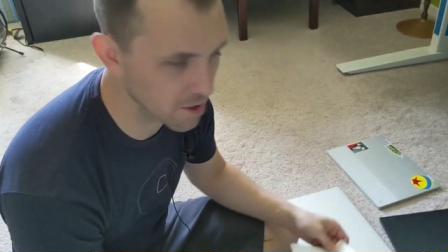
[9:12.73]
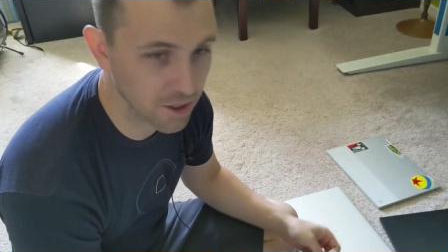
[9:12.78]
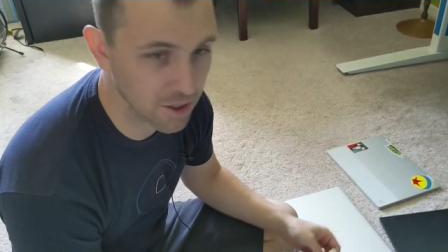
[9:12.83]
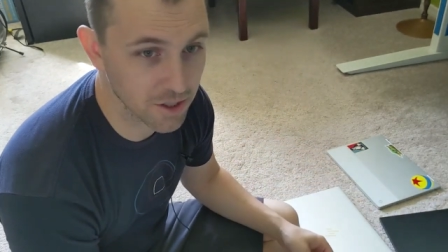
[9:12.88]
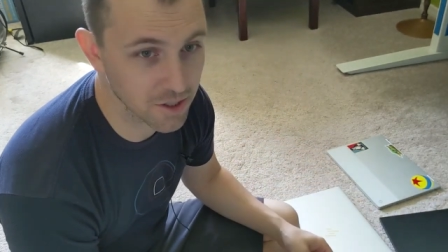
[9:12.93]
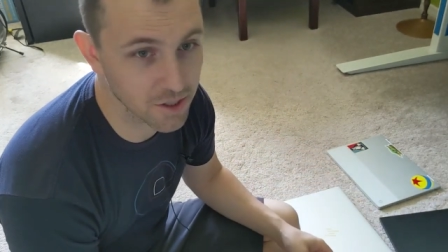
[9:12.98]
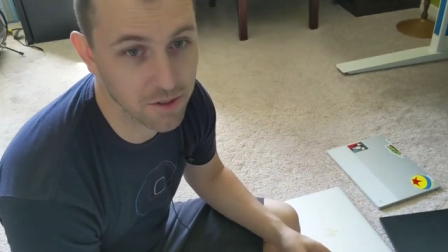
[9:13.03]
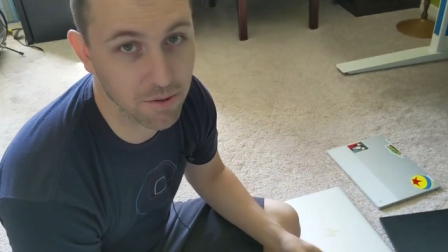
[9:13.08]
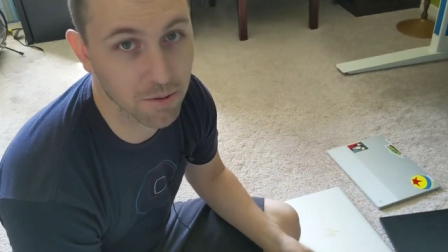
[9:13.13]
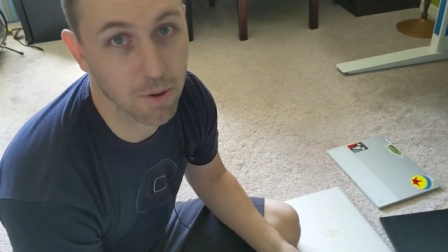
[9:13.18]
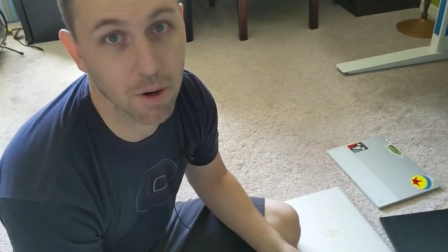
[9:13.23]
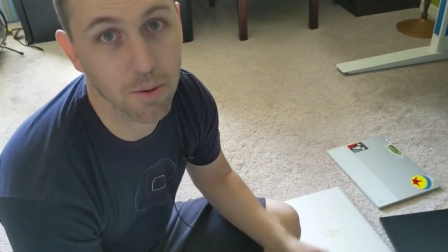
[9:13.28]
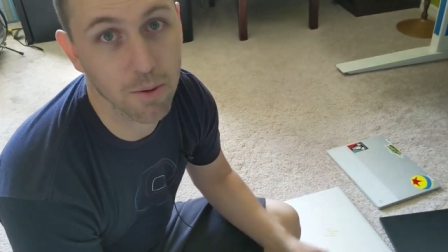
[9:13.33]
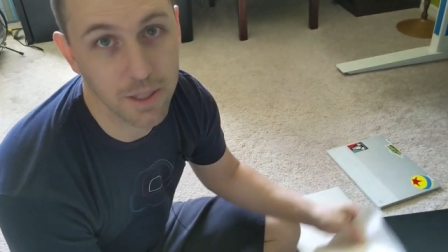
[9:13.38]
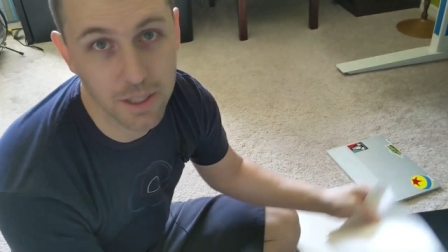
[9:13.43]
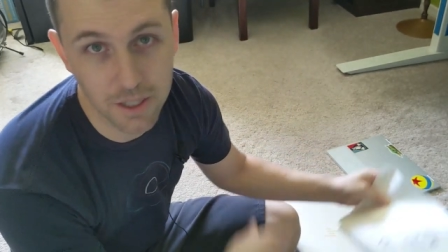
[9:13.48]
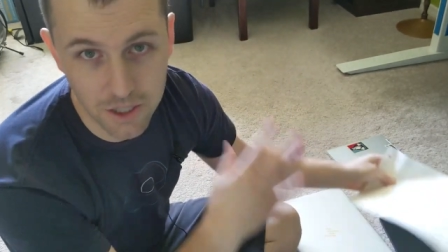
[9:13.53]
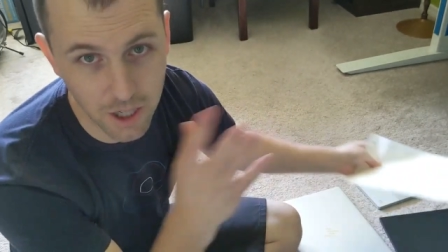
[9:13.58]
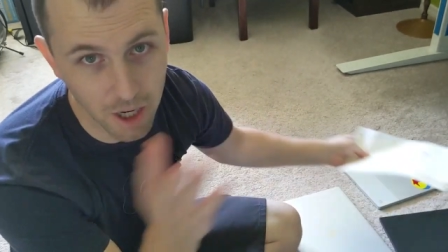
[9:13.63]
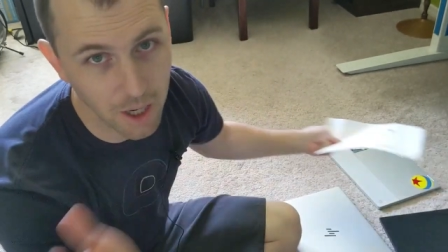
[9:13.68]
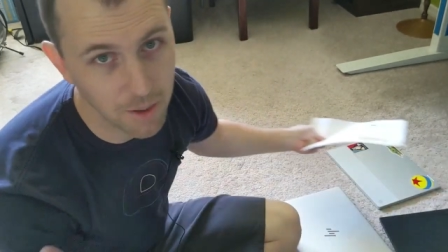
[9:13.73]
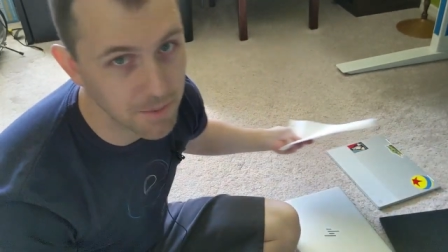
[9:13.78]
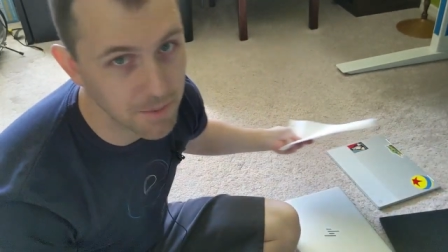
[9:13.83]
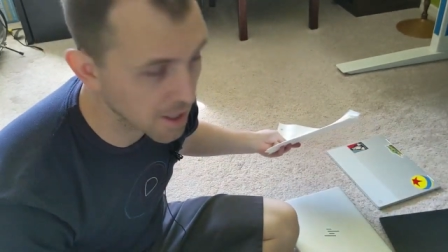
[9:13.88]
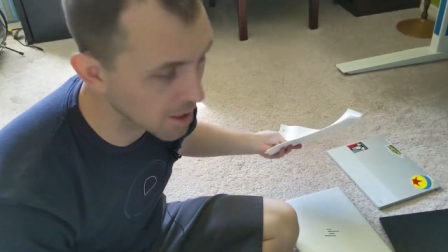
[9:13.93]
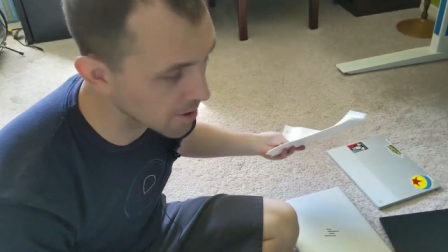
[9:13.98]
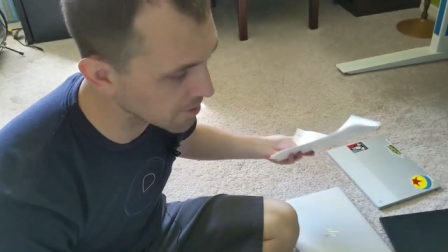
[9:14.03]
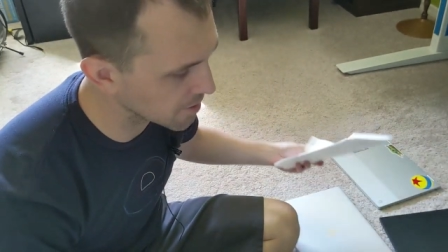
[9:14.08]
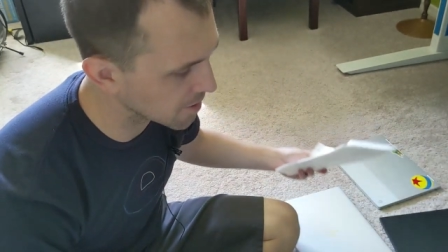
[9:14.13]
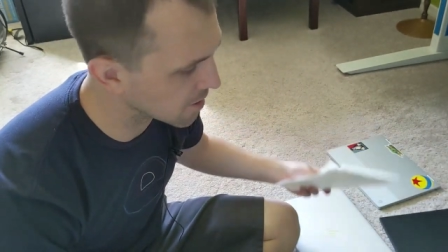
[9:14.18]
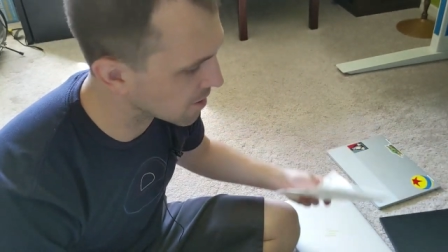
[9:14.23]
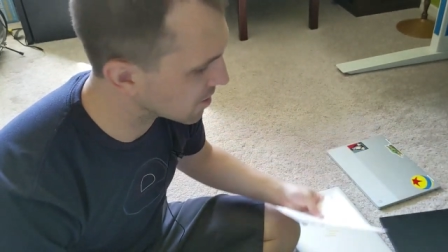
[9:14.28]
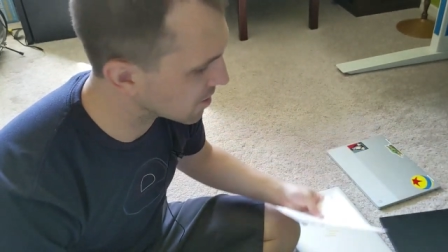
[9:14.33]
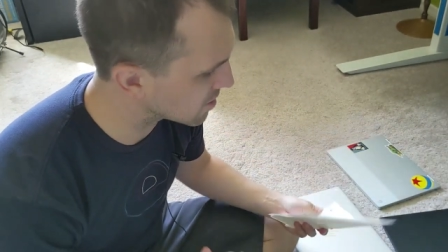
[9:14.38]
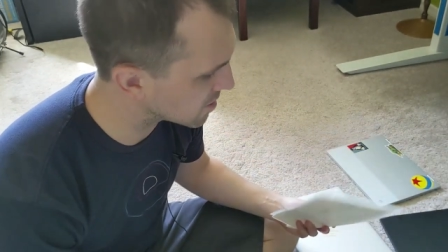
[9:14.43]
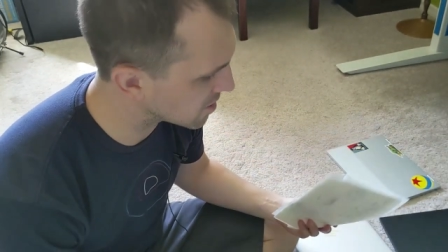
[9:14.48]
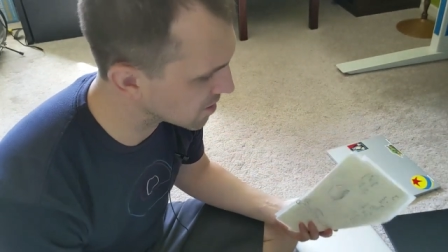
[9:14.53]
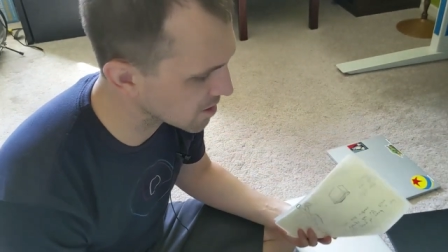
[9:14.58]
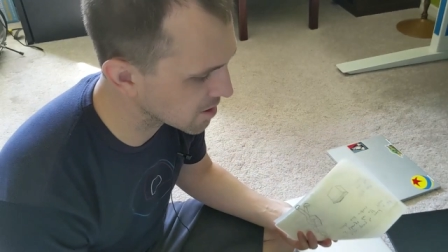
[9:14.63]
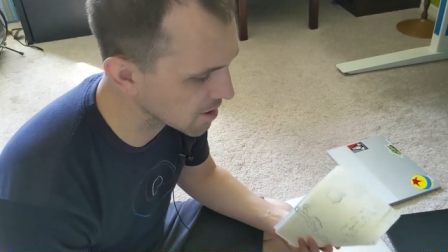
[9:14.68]
than just throwing jobs out there.
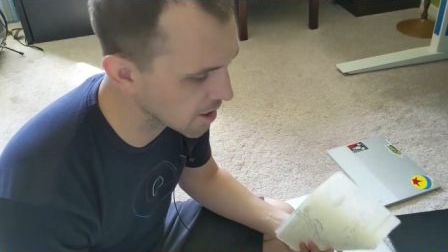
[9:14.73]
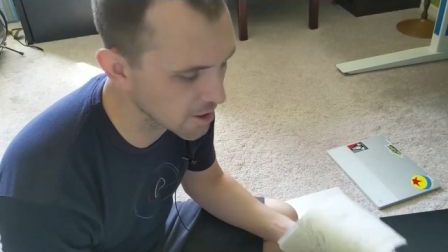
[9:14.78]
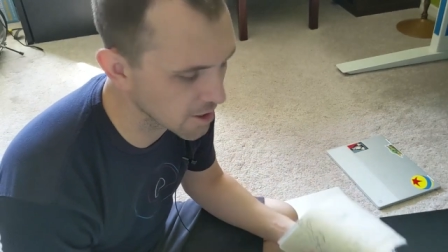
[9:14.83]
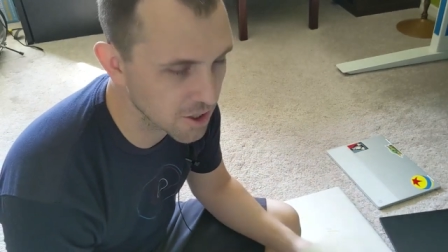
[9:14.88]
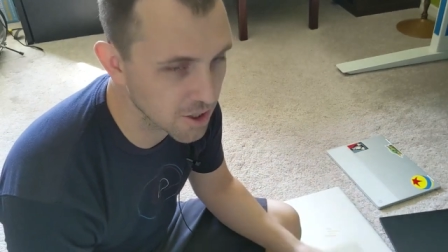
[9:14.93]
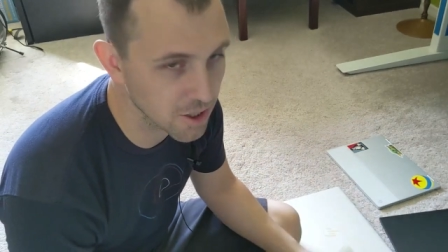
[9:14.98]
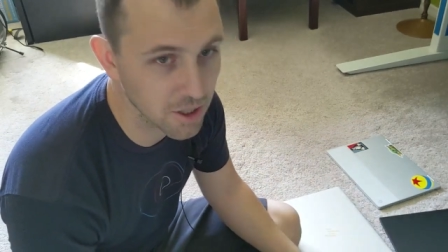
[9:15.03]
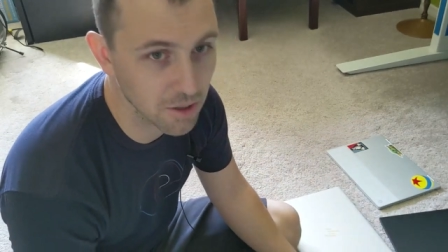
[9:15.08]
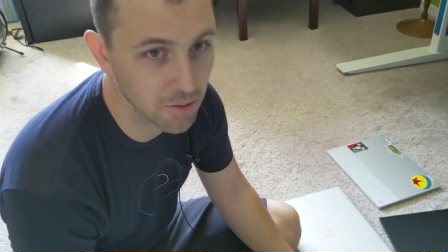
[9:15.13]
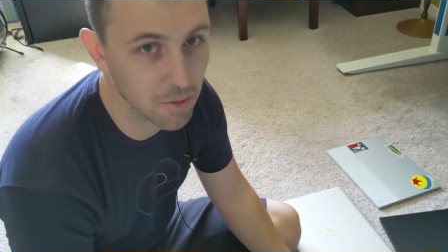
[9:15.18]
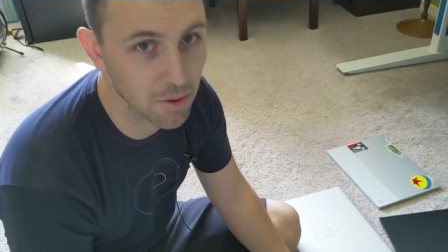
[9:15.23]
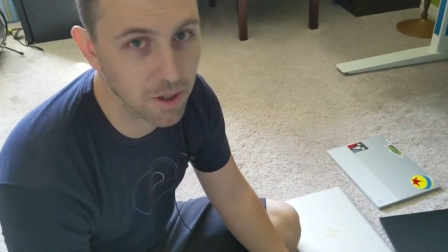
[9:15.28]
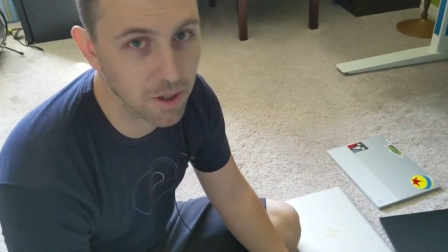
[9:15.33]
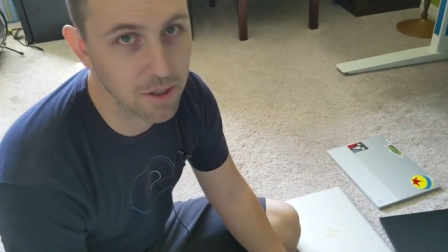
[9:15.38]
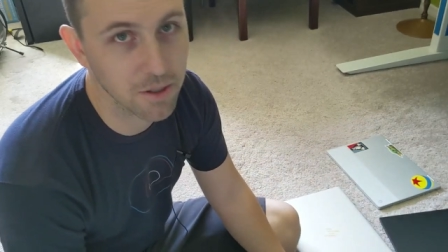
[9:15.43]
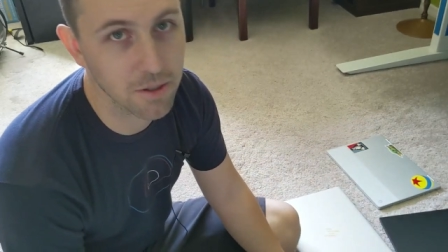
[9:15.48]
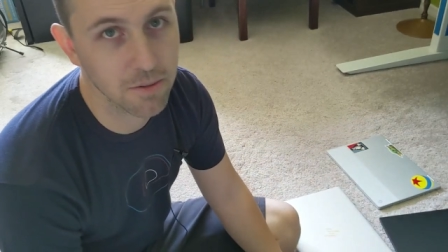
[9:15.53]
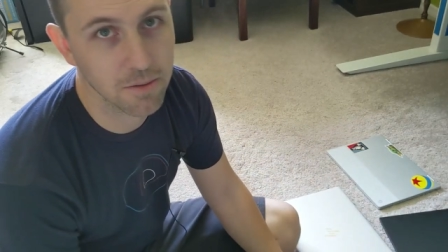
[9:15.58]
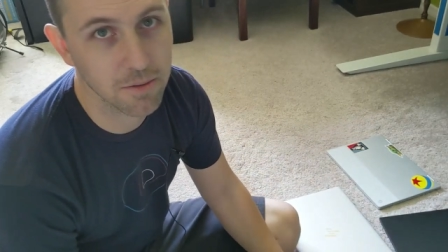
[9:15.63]
It's it's not just going to work